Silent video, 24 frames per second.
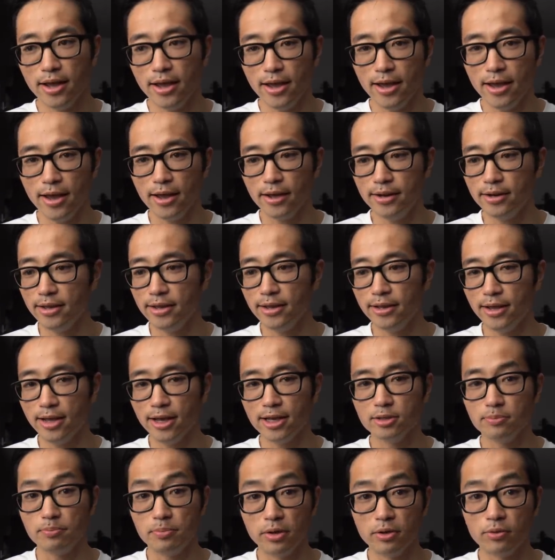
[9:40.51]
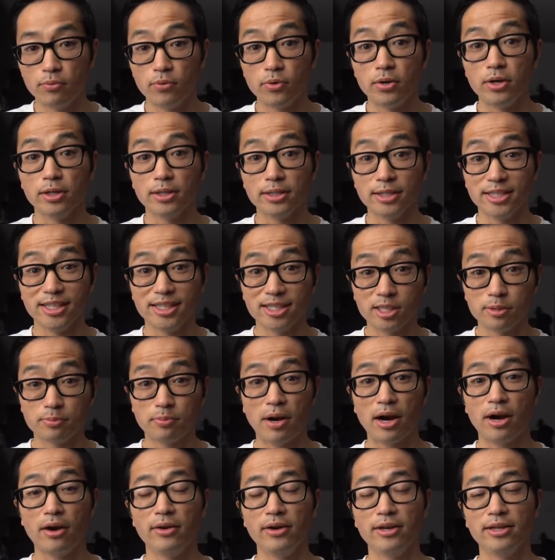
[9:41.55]
and it has been really
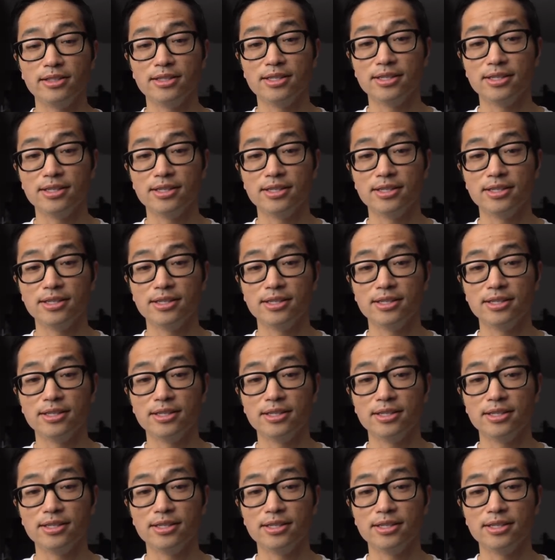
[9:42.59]
inspiring